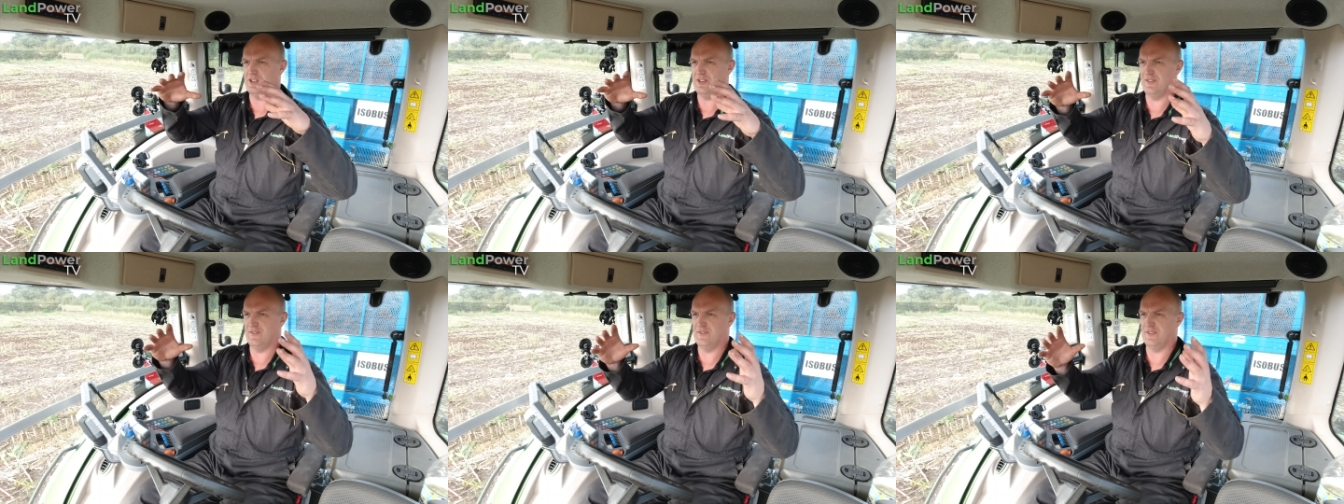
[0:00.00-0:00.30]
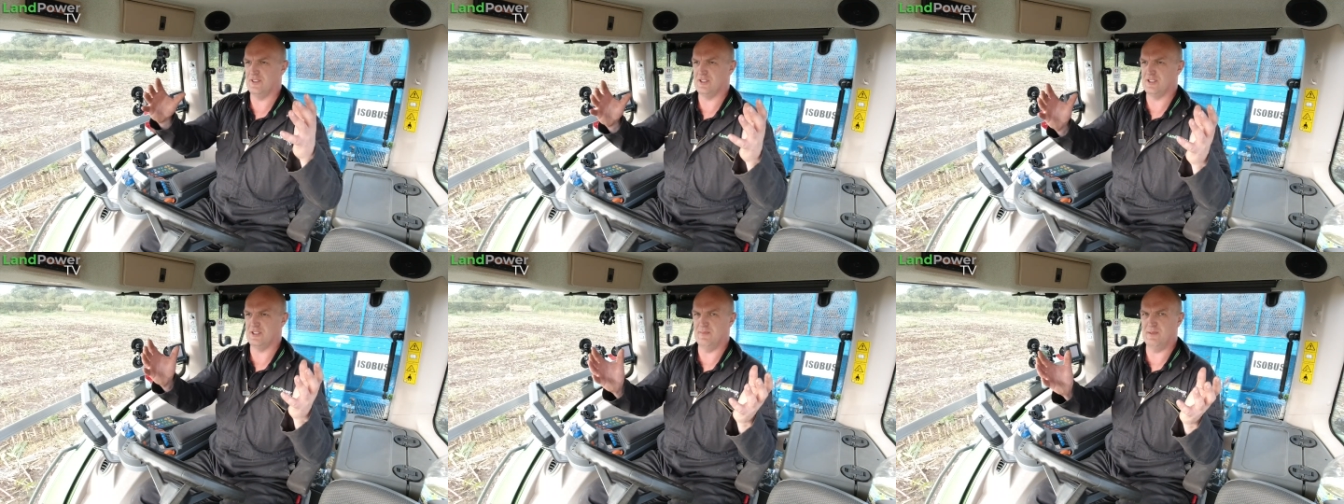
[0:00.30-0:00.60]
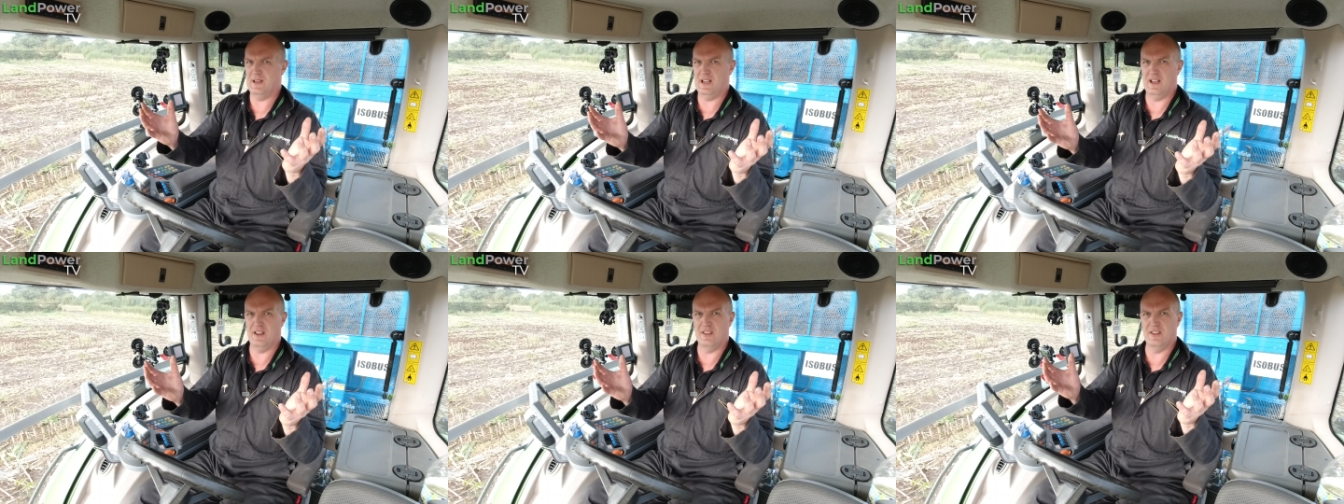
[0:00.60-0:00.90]
too fussed
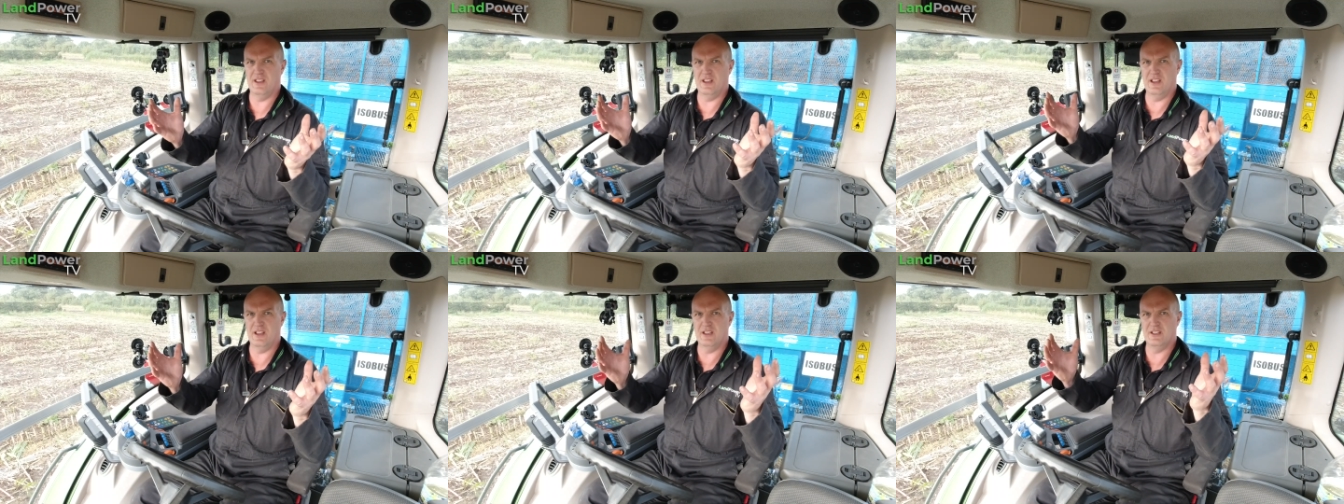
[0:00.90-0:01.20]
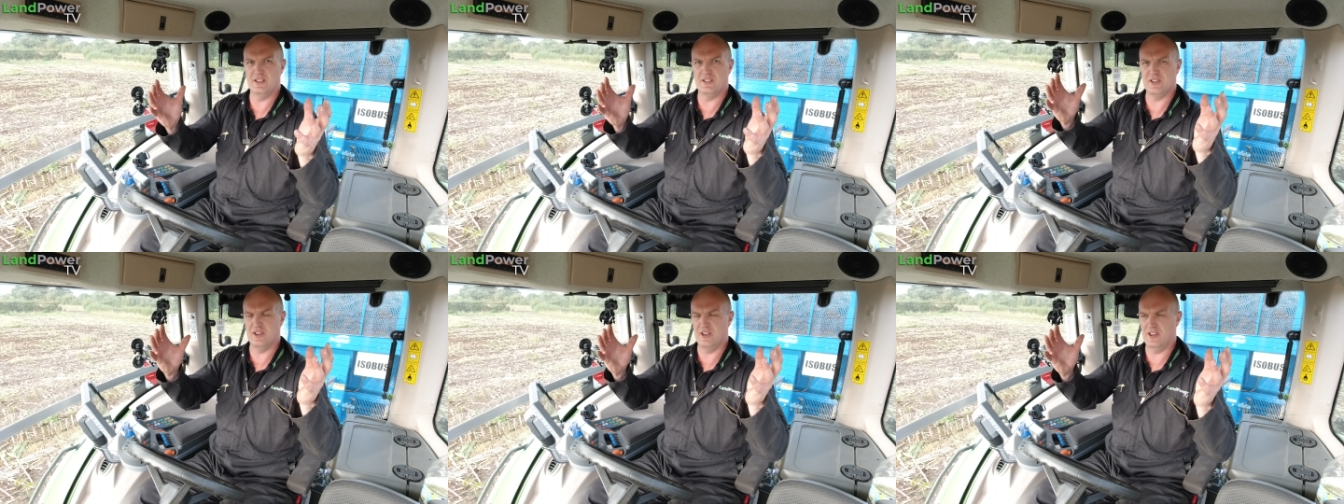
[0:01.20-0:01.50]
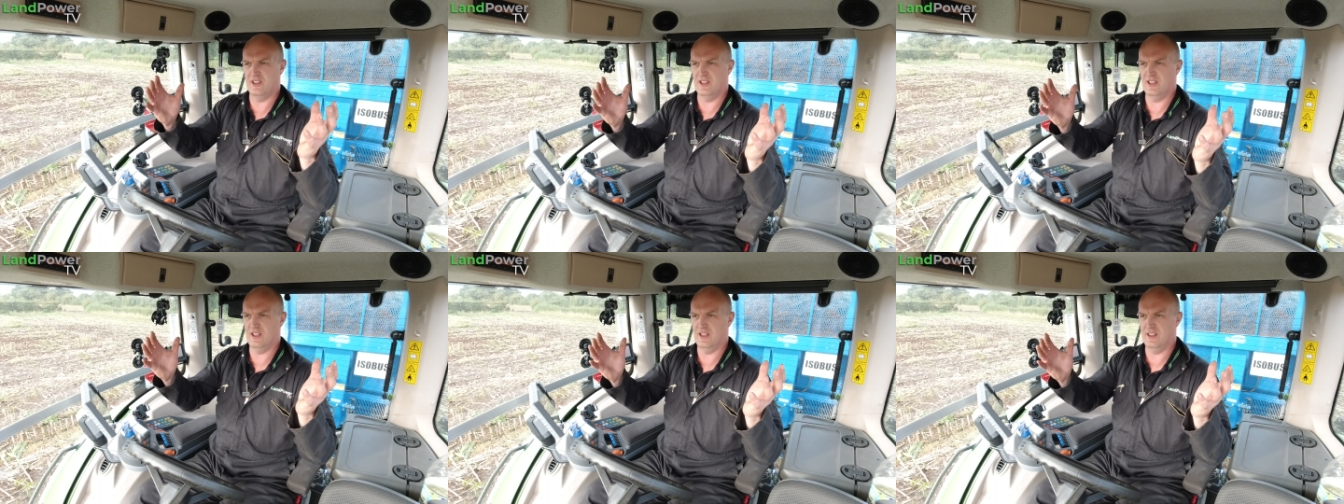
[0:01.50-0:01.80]
about the
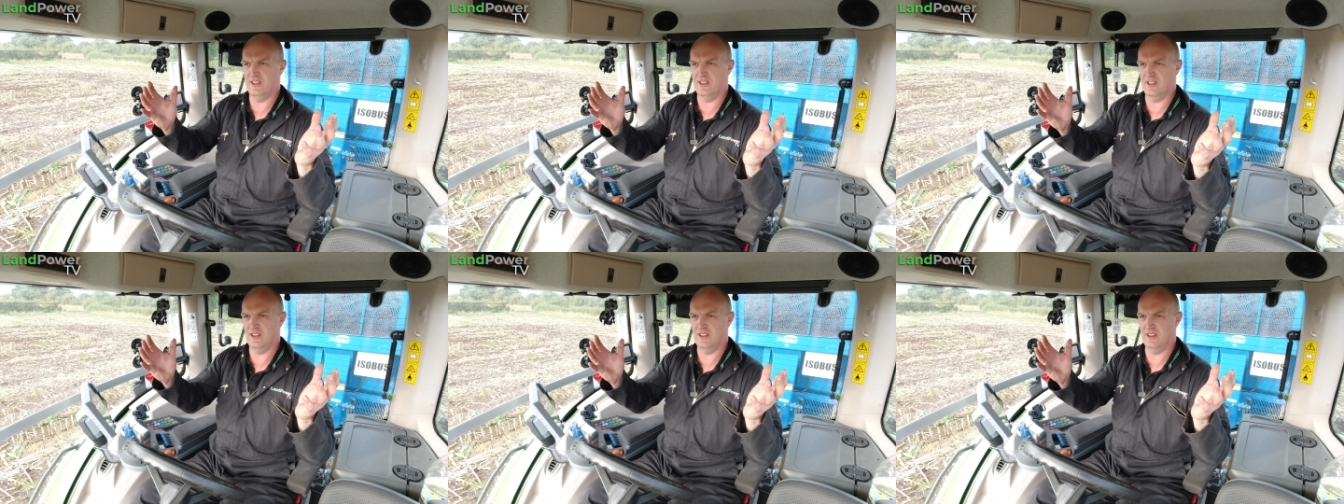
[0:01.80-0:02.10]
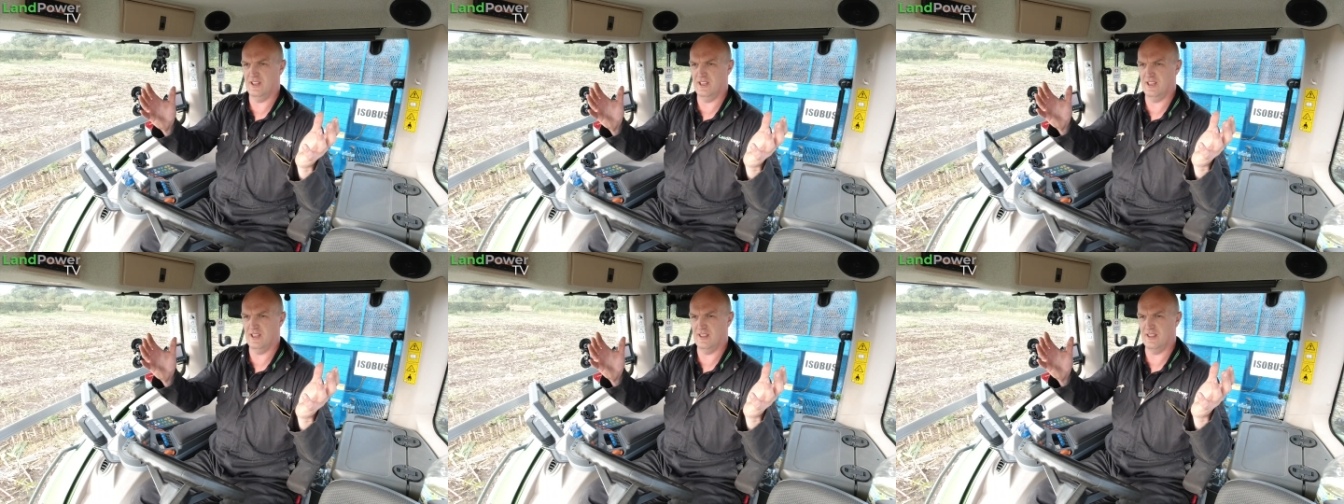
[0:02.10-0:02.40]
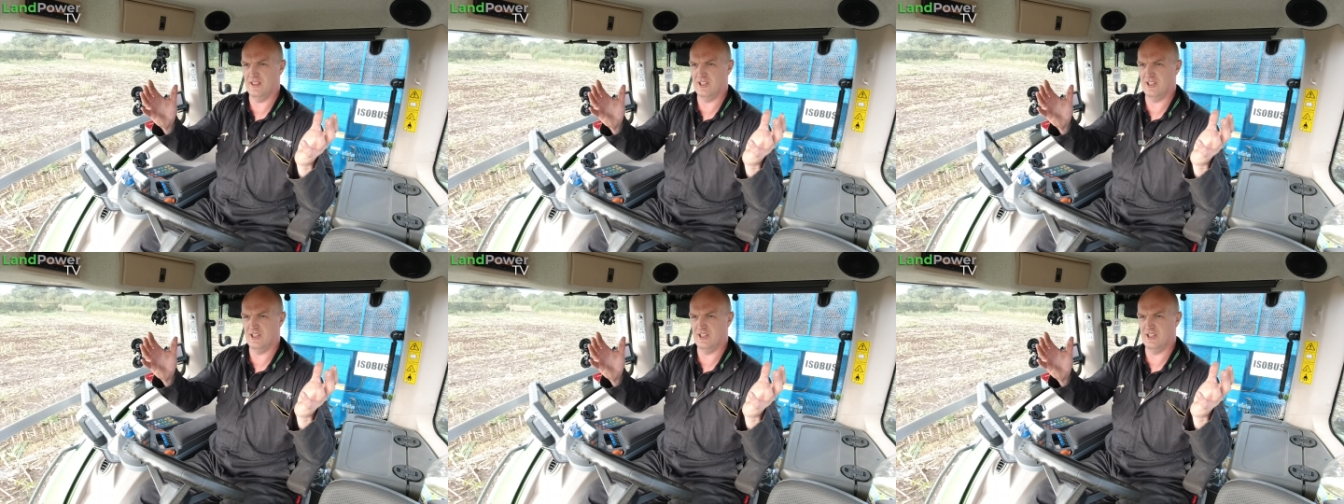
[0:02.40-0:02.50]
sort of the, the, the,